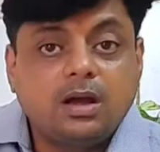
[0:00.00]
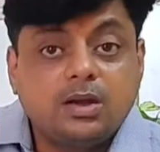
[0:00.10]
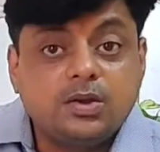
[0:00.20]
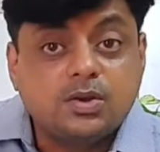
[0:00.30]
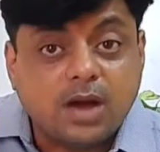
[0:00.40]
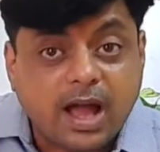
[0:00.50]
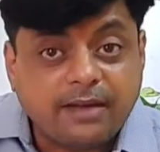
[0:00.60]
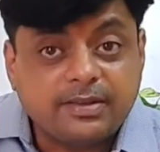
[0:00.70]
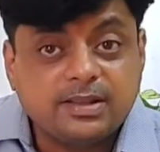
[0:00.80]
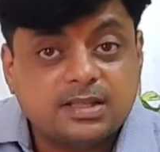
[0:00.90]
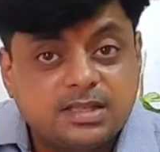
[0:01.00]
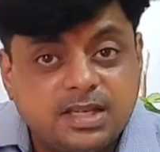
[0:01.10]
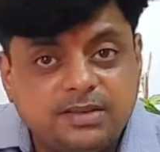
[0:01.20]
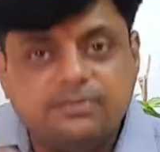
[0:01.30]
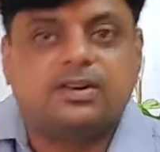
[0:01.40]
you having the
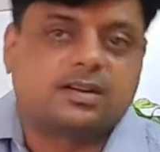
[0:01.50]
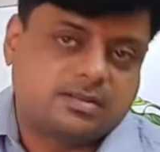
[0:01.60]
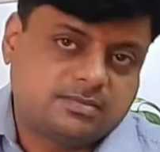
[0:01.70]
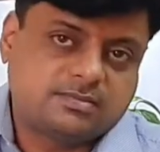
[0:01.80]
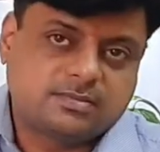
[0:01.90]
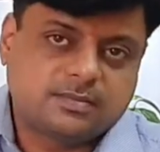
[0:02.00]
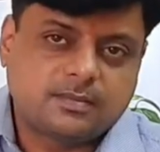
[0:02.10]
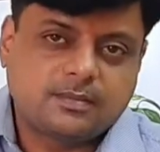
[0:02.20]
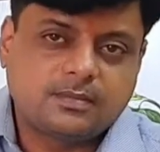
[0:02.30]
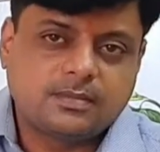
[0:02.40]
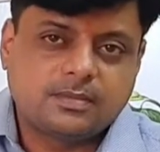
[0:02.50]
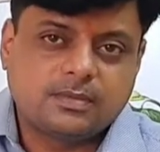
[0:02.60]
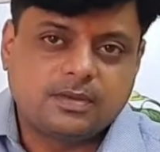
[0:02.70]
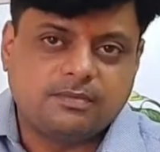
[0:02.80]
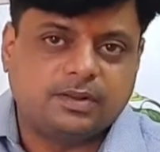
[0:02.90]
teamwork,
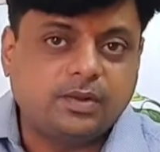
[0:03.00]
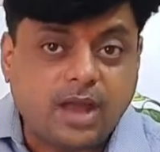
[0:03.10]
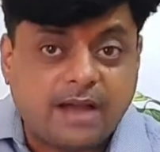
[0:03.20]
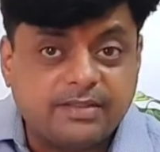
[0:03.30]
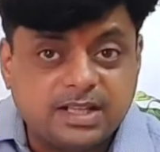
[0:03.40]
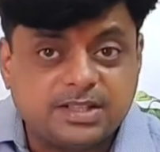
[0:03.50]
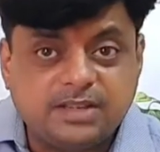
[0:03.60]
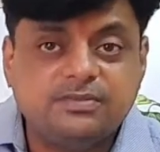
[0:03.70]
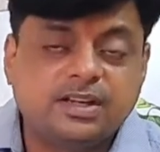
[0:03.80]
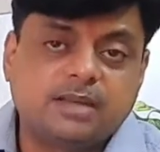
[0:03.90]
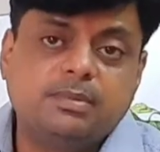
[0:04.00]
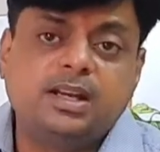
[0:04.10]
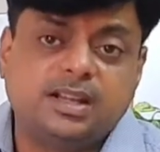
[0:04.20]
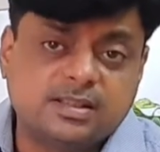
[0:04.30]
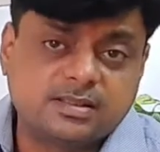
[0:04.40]
whether you're having the teamwork
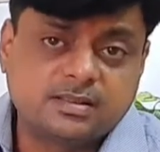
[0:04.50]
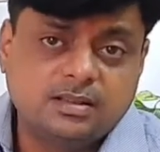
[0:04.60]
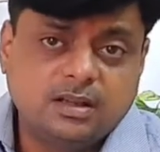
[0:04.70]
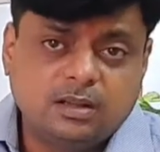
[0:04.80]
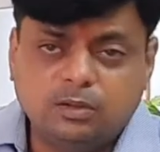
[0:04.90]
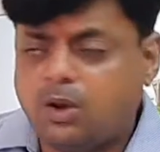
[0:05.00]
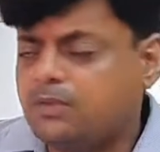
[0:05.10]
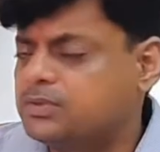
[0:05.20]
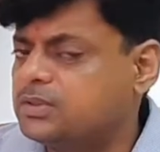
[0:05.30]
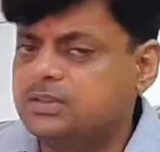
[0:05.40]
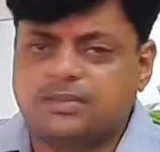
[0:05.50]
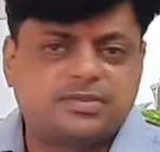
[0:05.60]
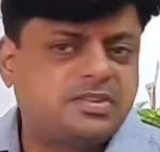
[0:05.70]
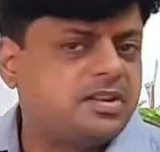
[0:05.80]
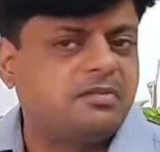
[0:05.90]
abilities. A lot of students I've
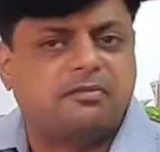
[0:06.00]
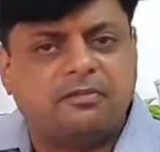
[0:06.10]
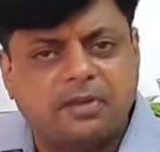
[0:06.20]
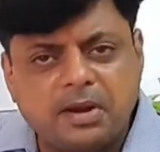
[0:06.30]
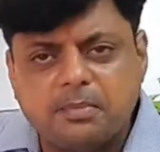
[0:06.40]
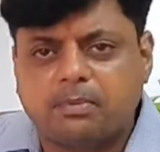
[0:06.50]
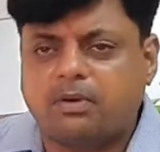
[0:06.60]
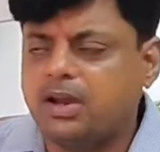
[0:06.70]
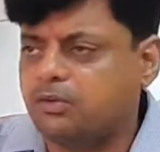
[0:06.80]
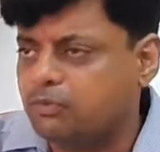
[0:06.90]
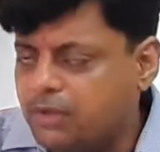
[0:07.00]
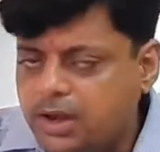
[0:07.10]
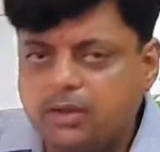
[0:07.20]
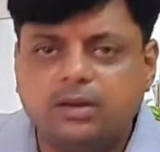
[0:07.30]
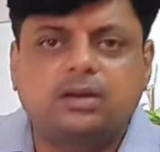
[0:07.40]
seen very bright, very
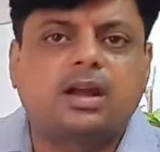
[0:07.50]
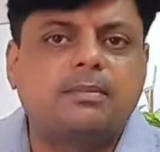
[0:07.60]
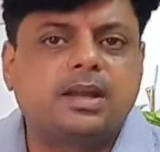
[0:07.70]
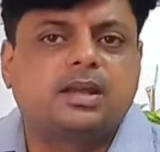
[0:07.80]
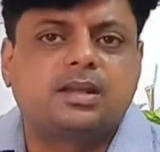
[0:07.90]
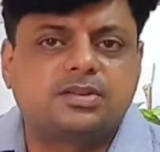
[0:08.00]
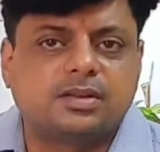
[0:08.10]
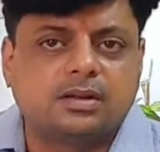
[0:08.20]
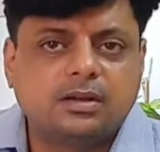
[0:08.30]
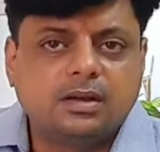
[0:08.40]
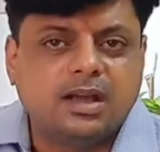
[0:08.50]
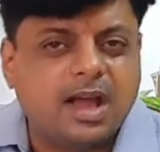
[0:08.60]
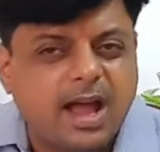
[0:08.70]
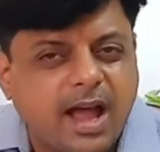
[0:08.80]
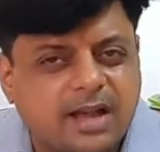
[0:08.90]
good in communication,
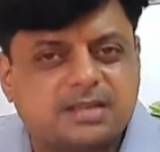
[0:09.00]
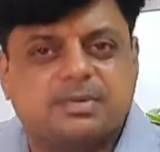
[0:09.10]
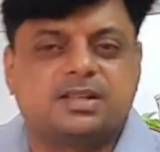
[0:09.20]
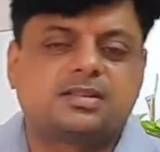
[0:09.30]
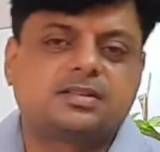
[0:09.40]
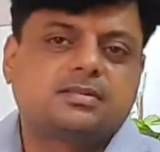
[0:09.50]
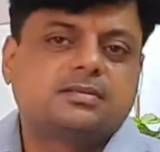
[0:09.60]
adamant.